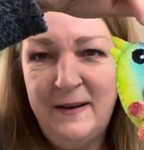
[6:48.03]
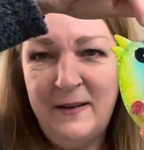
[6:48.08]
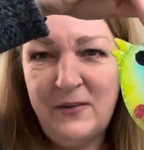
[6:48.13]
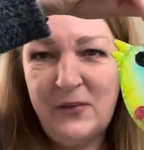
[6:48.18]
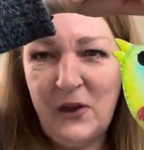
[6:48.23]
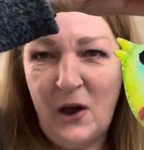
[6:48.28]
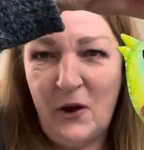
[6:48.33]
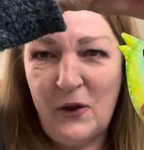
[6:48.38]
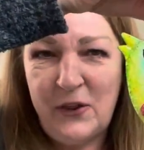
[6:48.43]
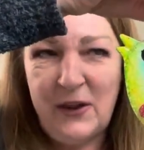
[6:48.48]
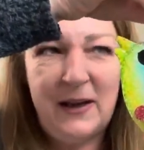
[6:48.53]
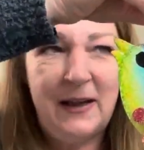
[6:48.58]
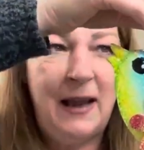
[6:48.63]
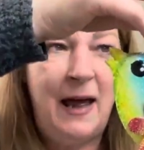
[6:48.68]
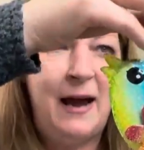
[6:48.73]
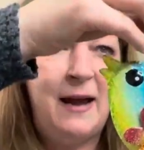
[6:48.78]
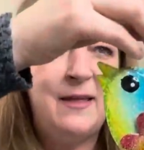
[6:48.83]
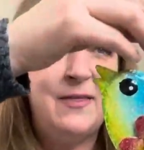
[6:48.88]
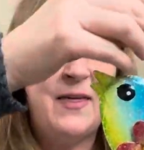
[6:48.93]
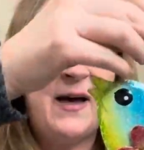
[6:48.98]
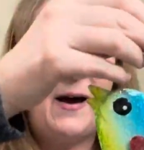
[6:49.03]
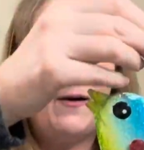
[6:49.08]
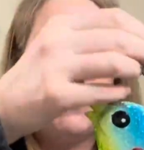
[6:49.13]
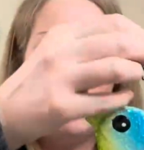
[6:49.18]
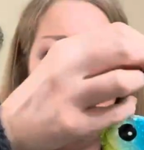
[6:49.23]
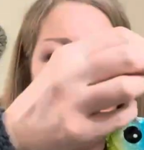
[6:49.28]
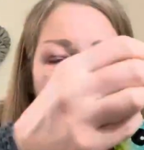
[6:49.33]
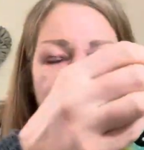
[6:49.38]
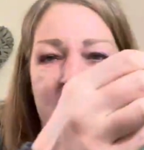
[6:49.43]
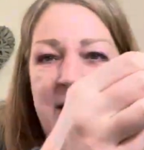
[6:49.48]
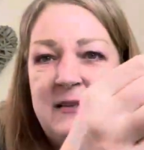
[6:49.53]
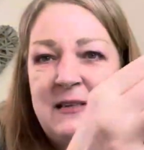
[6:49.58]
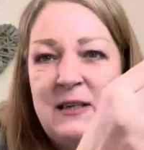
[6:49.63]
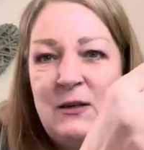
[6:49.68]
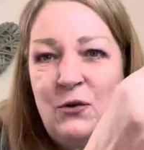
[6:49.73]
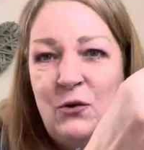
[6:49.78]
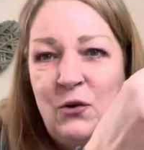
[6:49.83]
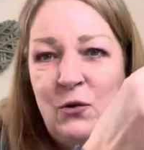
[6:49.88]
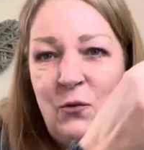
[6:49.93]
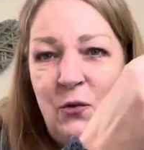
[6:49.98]
Thought they'd like that one. That's
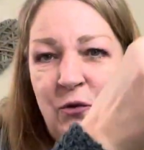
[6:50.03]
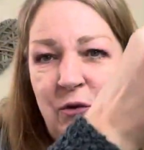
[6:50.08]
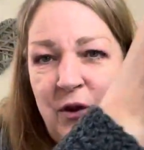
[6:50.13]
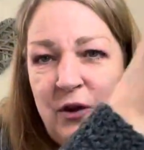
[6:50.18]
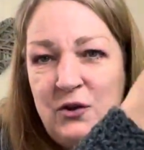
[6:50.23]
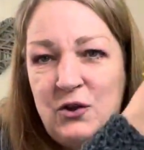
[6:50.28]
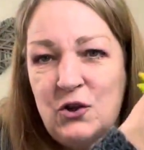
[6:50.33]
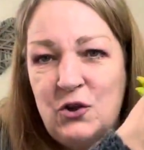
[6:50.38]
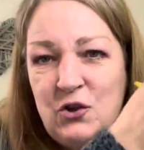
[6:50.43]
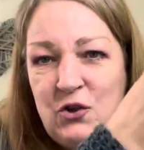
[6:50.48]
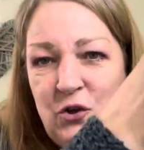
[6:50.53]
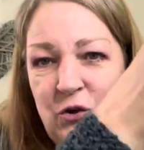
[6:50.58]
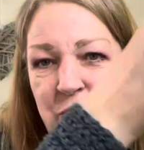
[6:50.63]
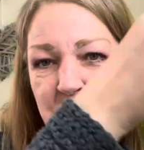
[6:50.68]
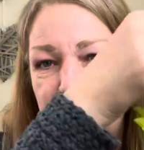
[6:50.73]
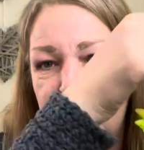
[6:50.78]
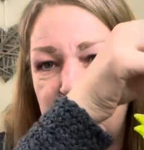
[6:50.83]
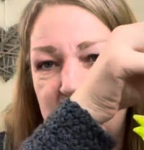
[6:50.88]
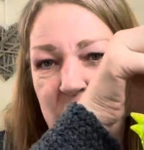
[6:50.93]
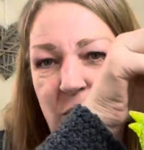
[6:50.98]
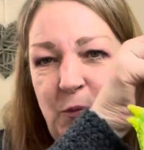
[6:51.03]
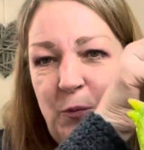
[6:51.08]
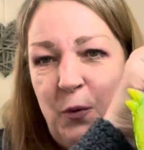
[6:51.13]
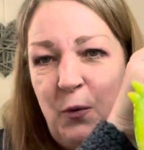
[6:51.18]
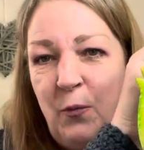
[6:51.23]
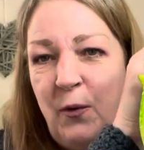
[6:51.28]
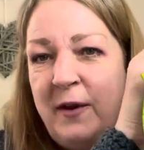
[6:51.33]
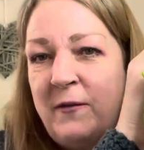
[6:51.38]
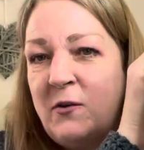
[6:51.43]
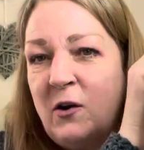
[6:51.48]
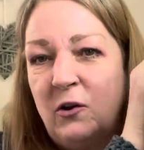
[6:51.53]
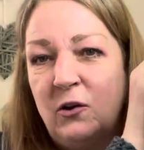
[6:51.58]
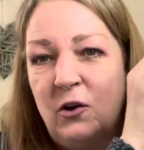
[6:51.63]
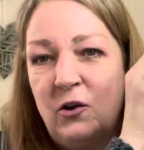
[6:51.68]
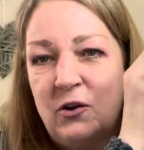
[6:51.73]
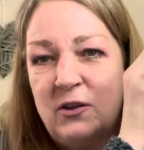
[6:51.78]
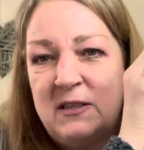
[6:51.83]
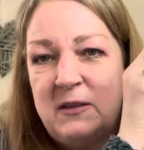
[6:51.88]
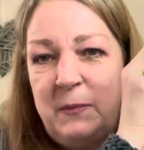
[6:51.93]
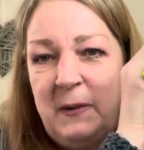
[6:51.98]
another one that just hooks up. And we've got
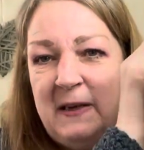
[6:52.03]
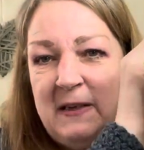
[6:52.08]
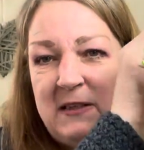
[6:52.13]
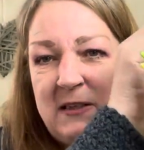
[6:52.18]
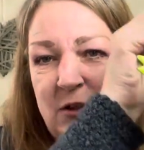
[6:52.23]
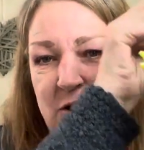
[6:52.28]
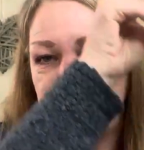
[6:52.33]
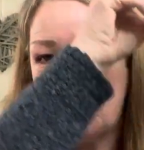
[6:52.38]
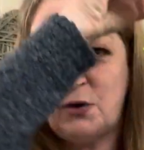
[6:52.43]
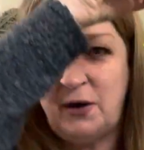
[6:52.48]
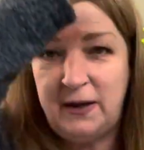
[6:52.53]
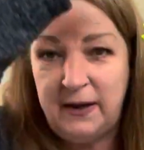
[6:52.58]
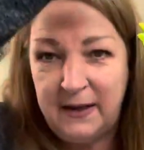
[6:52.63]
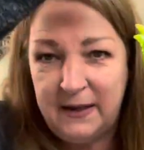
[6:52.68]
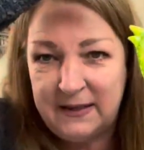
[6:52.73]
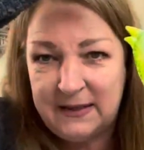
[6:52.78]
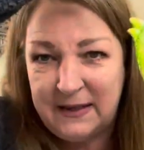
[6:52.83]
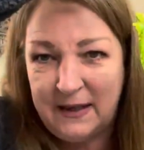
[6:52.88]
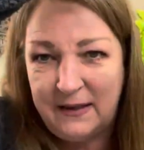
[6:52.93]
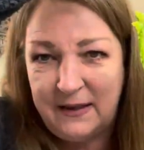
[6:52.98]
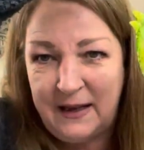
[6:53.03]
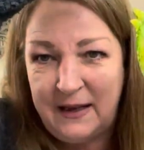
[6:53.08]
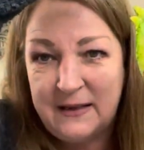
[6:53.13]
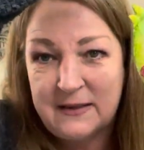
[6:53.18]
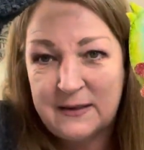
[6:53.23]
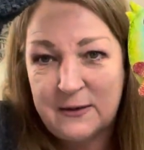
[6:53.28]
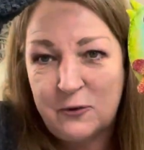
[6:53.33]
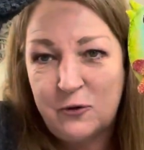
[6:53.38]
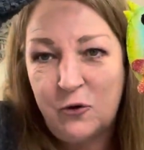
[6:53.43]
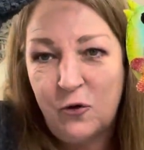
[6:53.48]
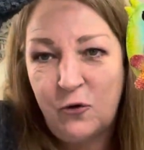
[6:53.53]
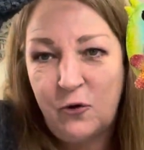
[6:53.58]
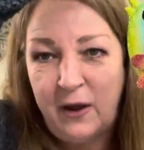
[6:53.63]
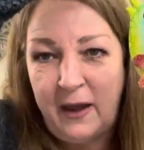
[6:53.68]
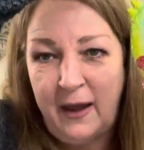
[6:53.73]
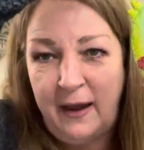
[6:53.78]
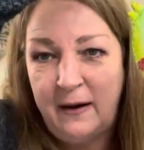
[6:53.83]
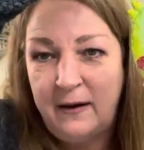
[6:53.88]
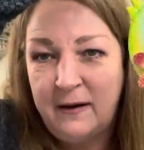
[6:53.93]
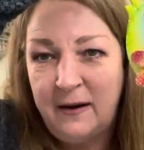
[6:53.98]
loads of bits of trees that these will
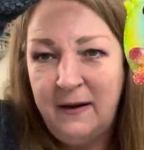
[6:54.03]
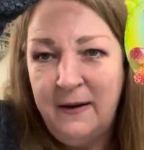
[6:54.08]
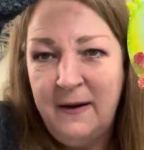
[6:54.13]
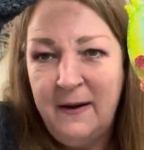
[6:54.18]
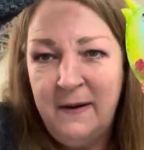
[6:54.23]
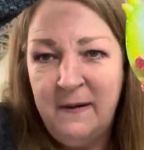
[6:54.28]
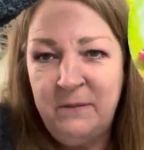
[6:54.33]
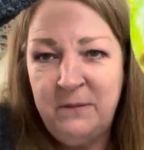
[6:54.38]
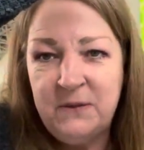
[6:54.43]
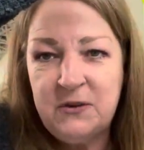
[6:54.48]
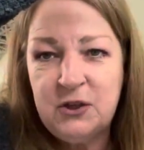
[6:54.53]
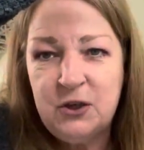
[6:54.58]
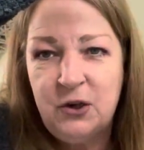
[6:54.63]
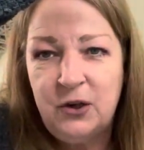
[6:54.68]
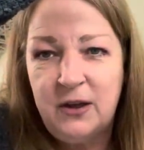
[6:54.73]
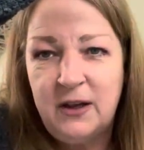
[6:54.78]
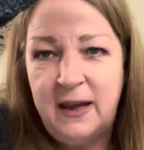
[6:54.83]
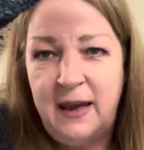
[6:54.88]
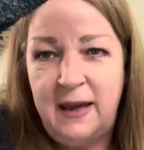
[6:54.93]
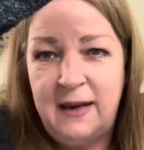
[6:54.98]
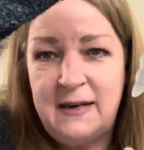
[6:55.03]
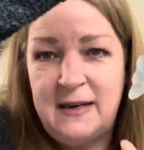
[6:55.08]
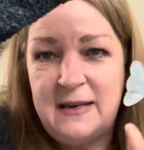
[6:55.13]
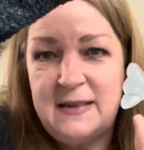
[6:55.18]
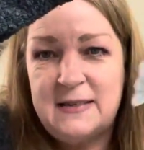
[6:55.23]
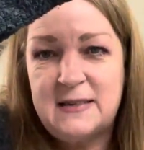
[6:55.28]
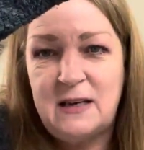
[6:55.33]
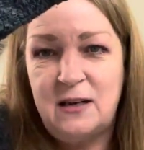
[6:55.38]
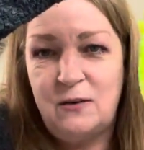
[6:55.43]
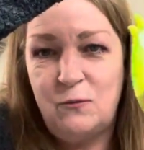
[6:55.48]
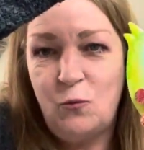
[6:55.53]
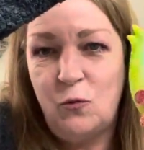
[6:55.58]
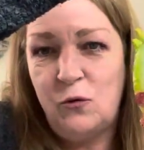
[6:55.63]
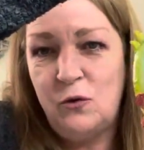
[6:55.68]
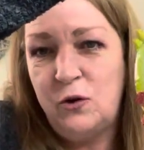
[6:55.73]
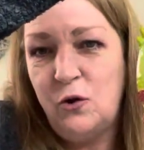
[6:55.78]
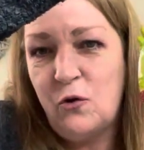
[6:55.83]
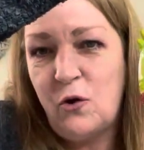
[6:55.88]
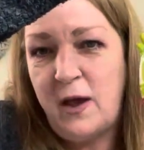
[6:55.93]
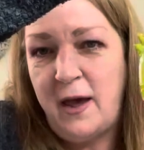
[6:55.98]
hook in so that the kiddies can
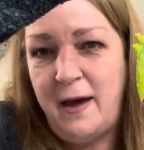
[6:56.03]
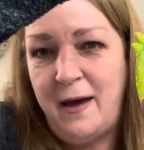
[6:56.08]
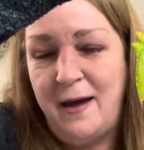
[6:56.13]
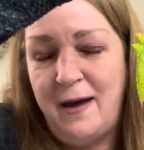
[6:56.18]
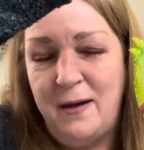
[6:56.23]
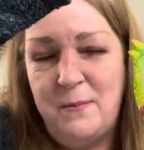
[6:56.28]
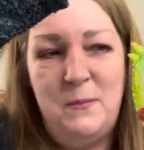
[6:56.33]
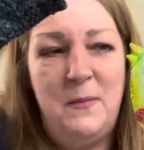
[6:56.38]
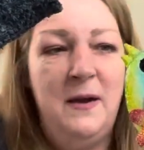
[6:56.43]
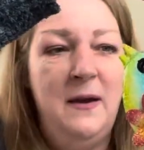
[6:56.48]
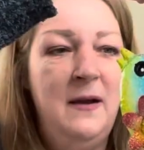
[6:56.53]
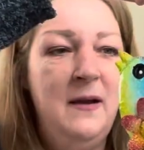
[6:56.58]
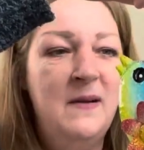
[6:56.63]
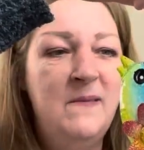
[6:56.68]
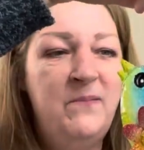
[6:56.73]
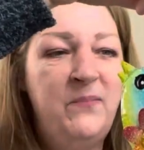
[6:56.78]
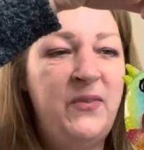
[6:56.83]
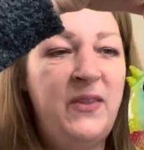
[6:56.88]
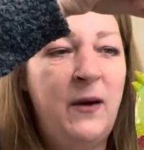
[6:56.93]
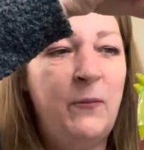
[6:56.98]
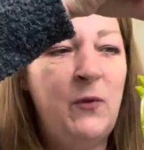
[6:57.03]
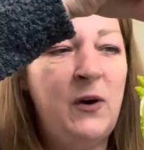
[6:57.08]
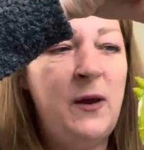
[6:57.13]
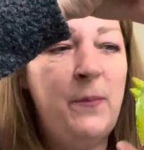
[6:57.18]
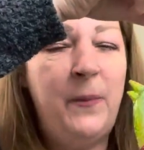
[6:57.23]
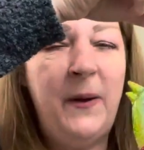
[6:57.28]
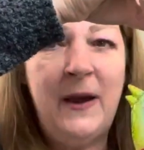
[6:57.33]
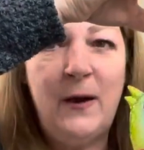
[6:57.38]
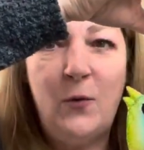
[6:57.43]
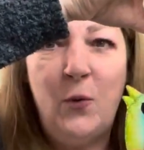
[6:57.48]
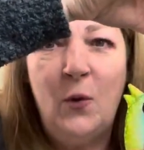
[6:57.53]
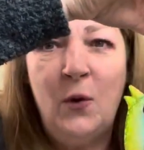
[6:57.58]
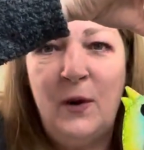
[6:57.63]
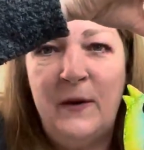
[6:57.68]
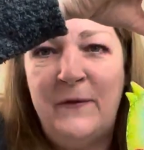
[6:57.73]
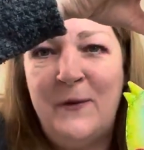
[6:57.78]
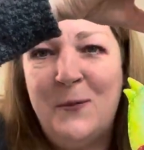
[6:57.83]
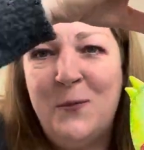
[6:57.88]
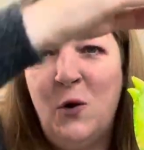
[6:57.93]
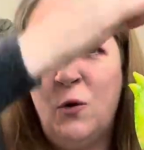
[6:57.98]
look at them. And then when you pick one
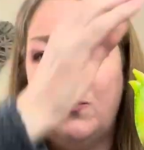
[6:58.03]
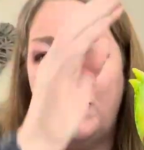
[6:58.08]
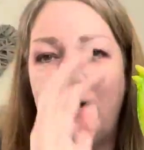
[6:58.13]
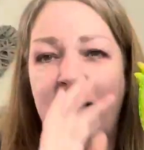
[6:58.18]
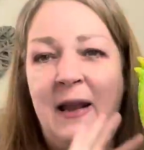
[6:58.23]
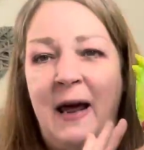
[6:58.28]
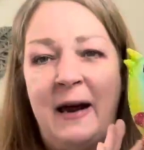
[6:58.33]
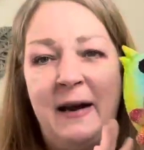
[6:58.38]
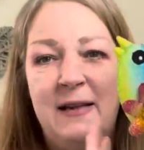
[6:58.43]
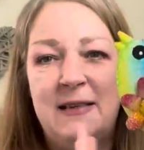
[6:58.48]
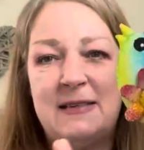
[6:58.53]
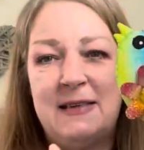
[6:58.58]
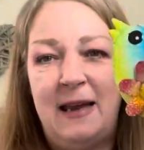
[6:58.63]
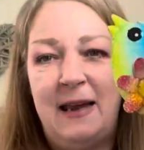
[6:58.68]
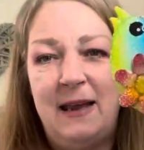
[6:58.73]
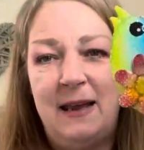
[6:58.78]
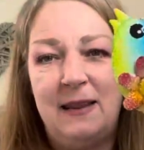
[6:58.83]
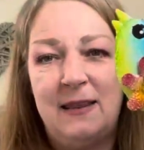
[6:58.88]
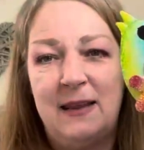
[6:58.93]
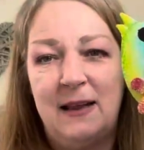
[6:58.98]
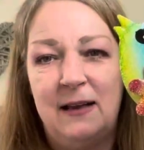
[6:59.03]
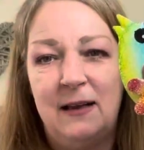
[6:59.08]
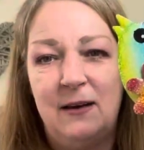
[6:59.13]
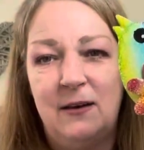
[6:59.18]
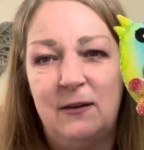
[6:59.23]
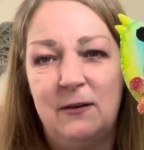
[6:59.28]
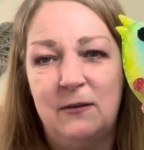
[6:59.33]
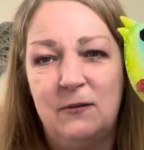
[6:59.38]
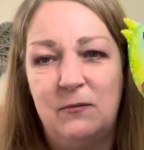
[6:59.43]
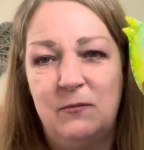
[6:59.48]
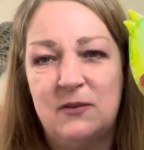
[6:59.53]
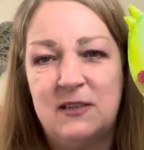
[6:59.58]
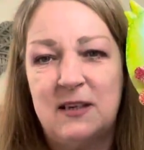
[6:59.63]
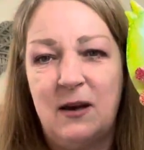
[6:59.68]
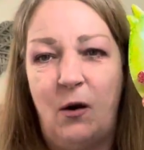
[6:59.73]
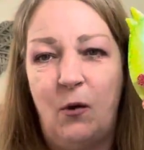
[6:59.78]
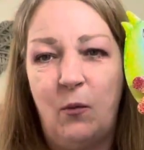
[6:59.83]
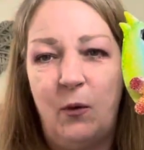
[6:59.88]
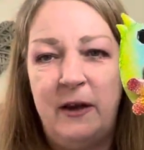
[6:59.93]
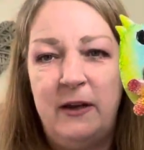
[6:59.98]
of them up, they like to hit the little
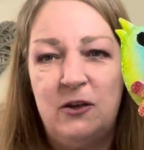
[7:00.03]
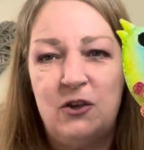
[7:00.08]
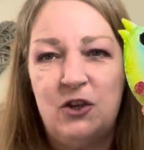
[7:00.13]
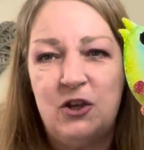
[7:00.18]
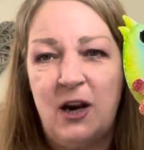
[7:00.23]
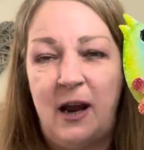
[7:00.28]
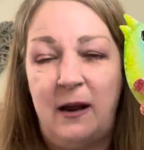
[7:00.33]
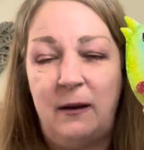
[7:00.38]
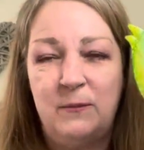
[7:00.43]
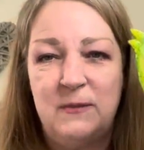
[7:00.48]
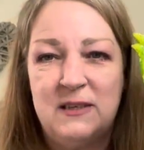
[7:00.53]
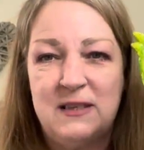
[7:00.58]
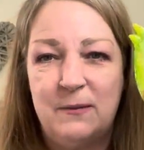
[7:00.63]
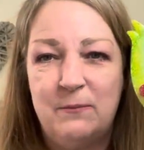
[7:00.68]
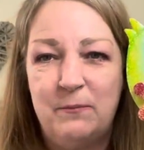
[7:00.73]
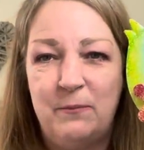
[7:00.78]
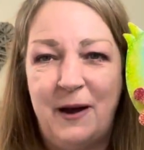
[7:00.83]
sort of wind chimes and